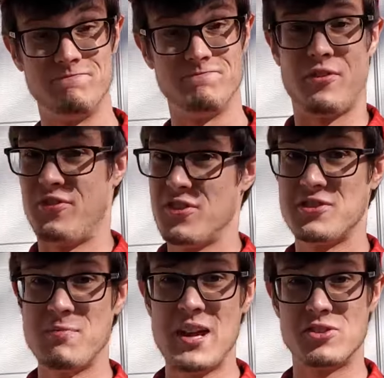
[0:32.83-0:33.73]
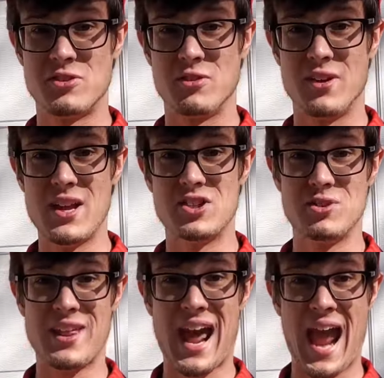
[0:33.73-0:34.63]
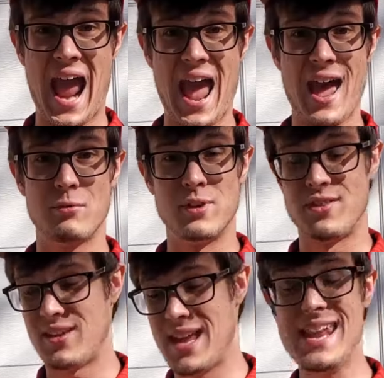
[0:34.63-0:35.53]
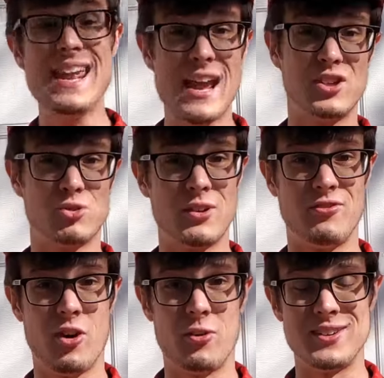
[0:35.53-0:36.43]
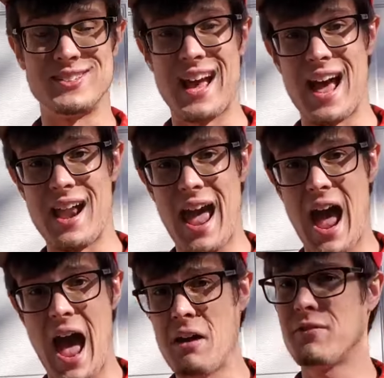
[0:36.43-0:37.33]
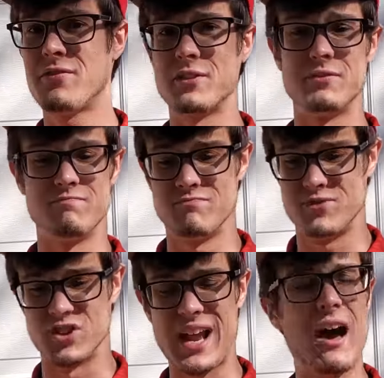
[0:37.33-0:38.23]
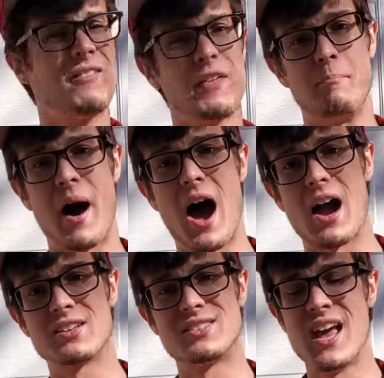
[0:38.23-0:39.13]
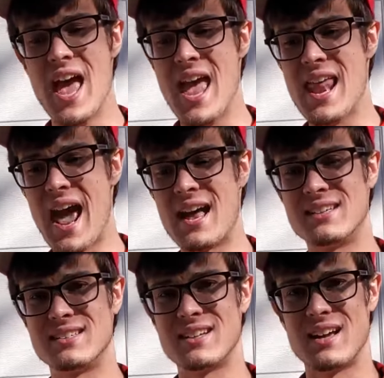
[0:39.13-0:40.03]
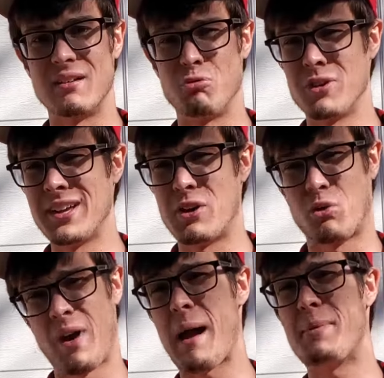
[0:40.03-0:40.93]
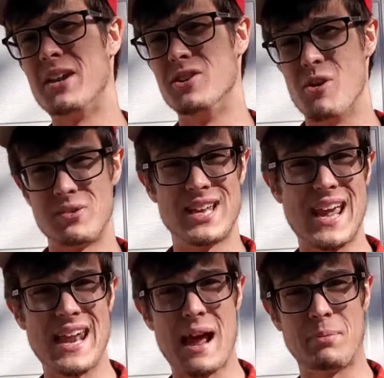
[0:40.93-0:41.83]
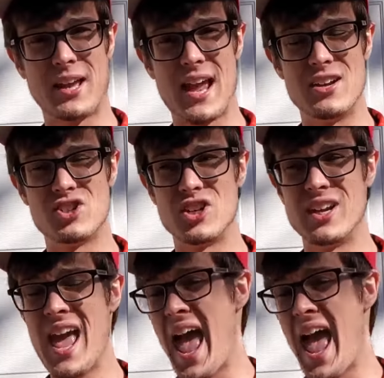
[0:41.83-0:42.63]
The first major issue that I had with any Android phone is that out of the box, it has a really crappy note-taking application,